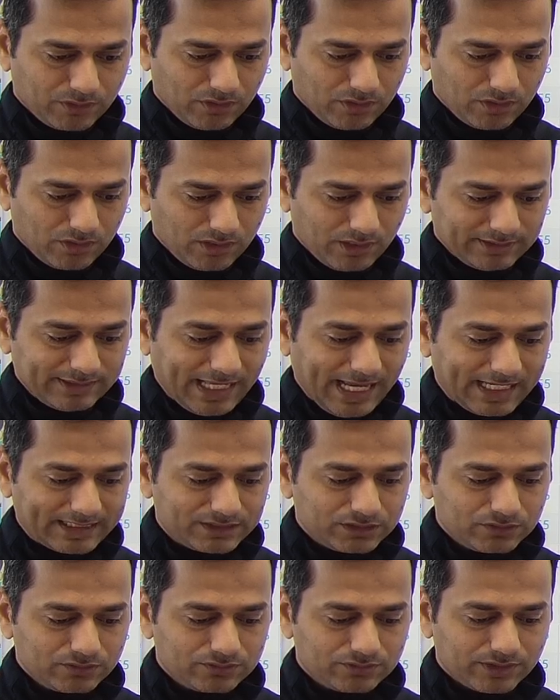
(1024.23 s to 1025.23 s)
because
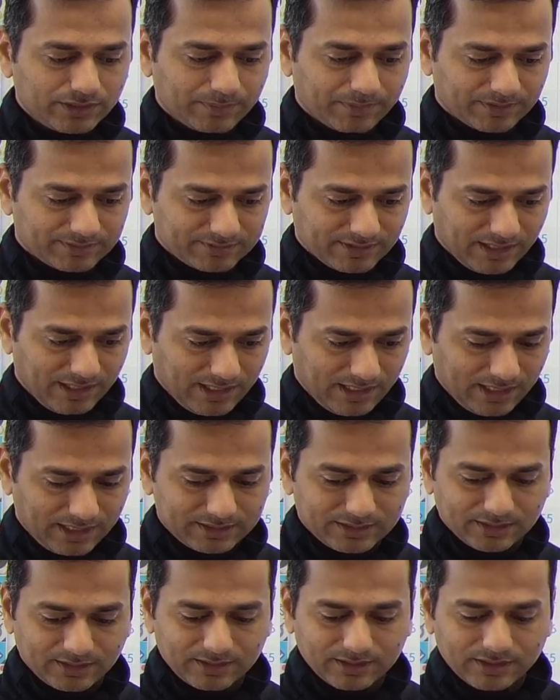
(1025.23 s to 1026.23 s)
as you say,
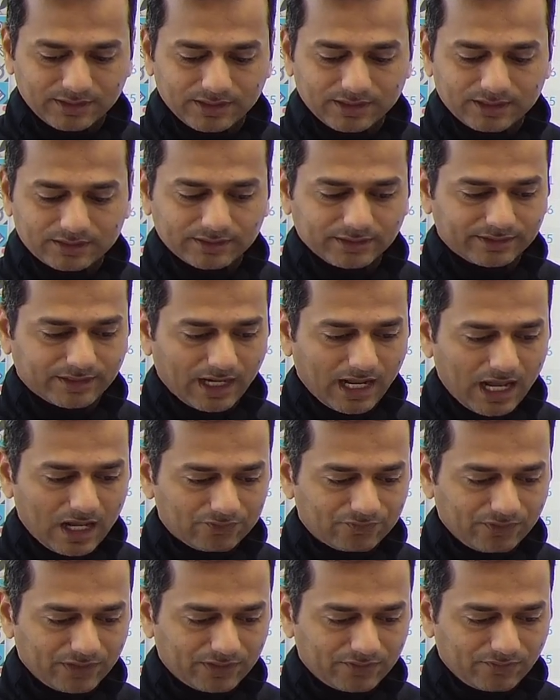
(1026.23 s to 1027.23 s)
Prasad, the
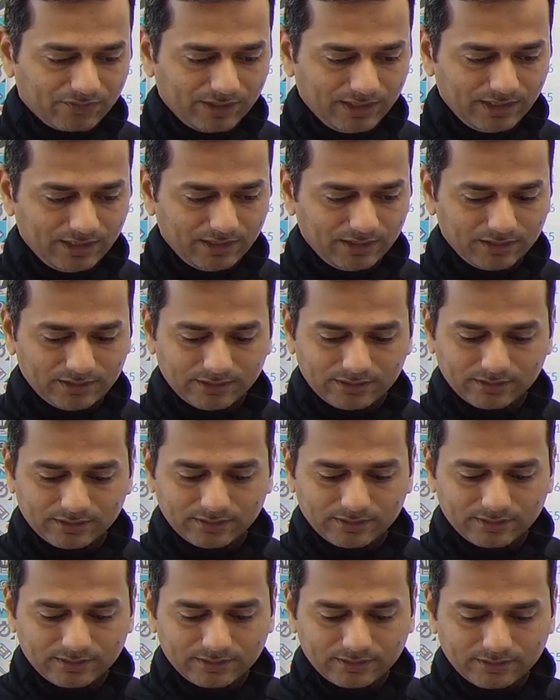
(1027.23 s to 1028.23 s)
traffic will,
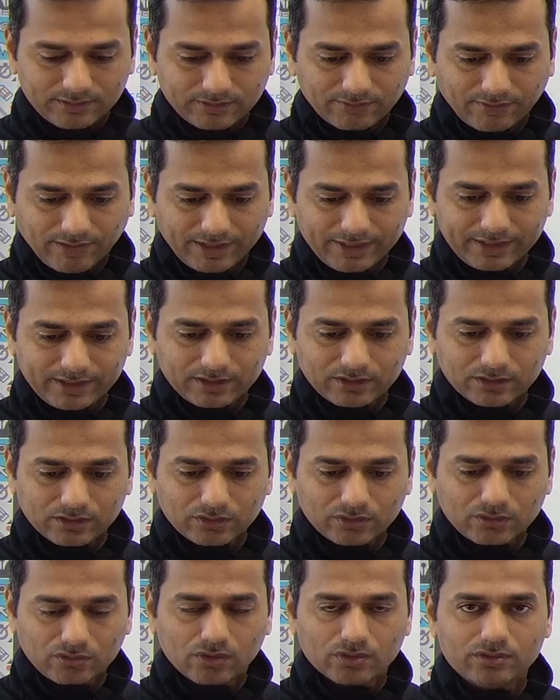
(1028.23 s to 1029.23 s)
right,
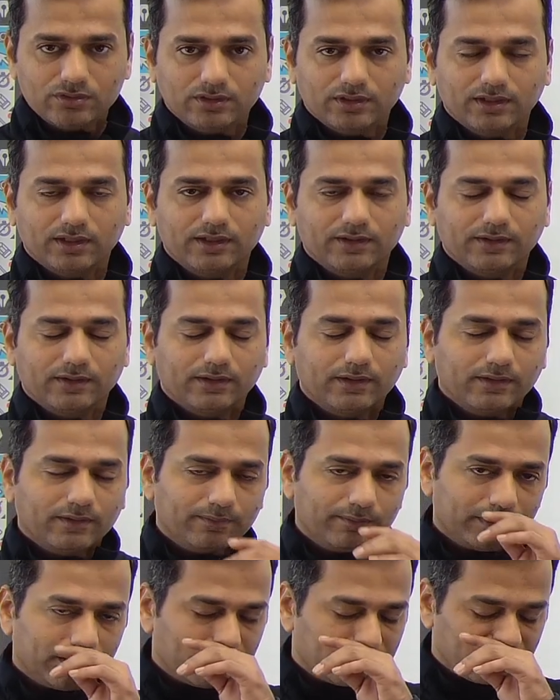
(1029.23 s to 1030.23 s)

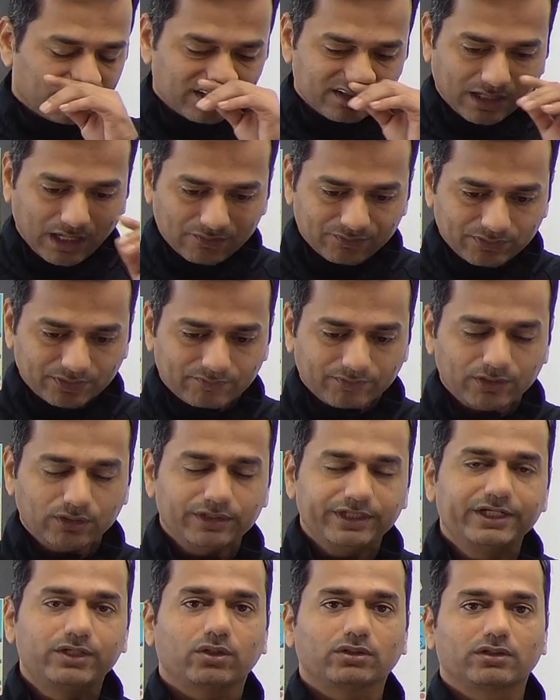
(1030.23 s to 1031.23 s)
the traffic
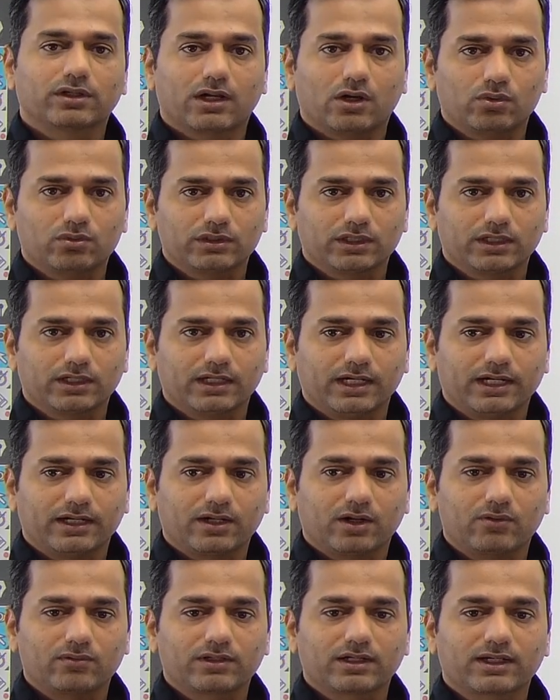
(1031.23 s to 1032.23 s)
will hit on the router
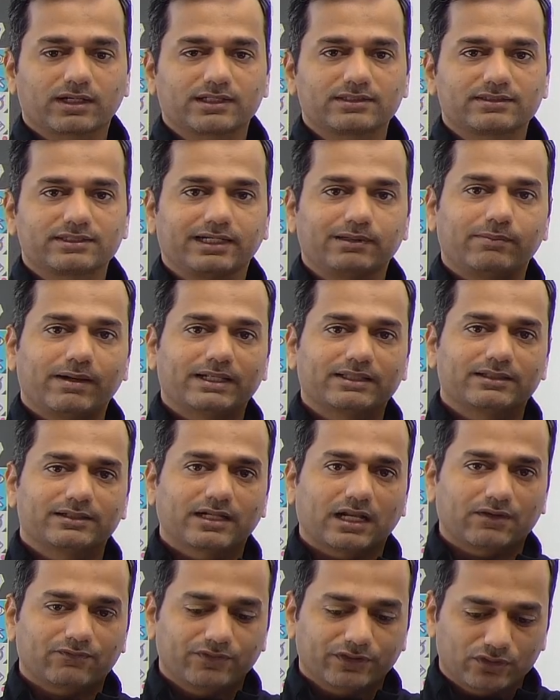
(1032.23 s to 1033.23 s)
and router again send back
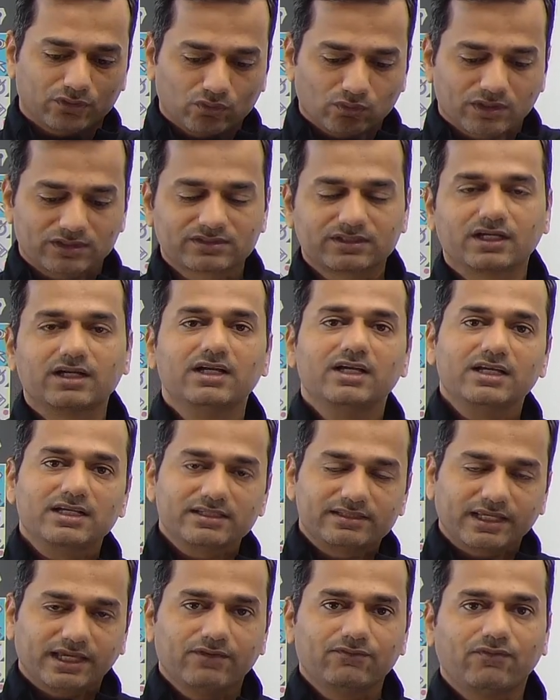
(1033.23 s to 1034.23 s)
the traffic towards the
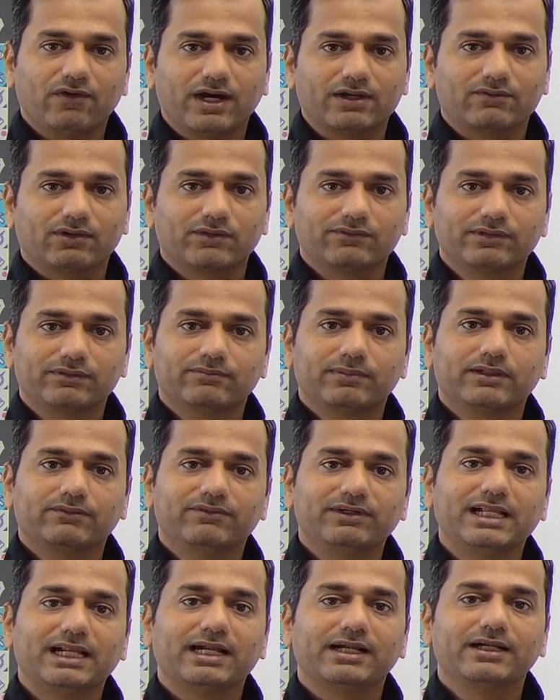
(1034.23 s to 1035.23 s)
same firewall with but
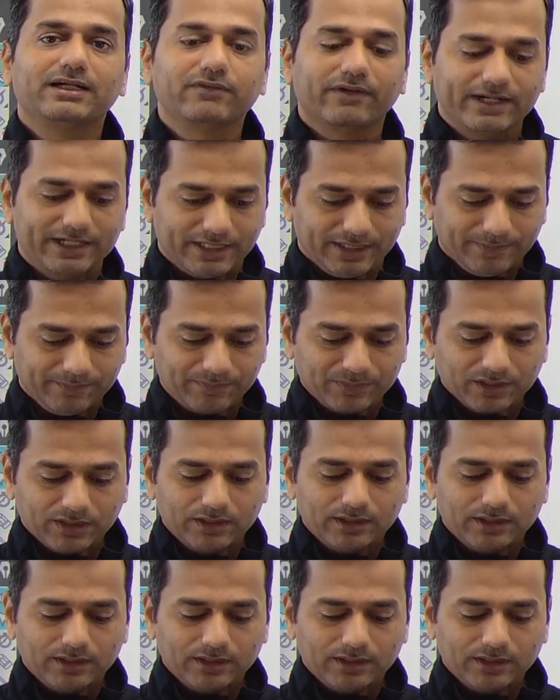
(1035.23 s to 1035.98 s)
VLAN ID 20.